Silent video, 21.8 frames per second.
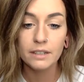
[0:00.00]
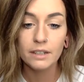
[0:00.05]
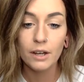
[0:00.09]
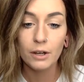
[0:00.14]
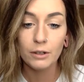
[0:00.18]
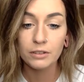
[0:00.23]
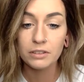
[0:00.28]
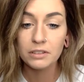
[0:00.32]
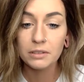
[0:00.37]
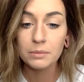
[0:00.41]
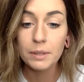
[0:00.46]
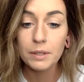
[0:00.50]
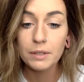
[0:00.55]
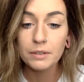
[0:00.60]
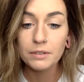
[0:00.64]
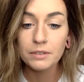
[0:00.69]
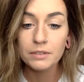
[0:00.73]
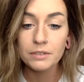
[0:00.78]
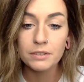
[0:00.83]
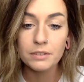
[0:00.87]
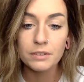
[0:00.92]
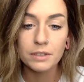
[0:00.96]
post,
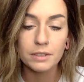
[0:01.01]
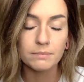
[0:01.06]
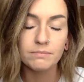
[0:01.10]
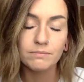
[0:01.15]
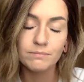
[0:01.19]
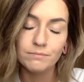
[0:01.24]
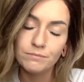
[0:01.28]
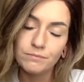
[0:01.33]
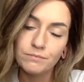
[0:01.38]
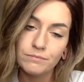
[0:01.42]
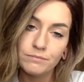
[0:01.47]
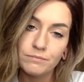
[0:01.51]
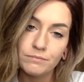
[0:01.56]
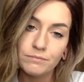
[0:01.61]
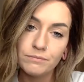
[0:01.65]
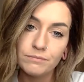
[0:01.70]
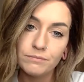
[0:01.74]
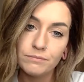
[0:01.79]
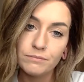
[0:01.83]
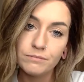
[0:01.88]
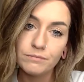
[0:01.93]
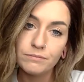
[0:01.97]
or I'm
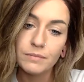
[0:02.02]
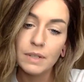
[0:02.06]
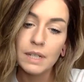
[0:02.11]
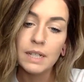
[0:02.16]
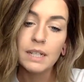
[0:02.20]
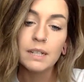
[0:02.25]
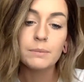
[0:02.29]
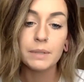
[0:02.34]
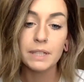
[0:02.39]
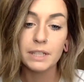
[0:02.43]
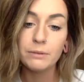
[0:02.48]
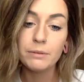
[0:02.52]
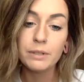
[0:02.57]
going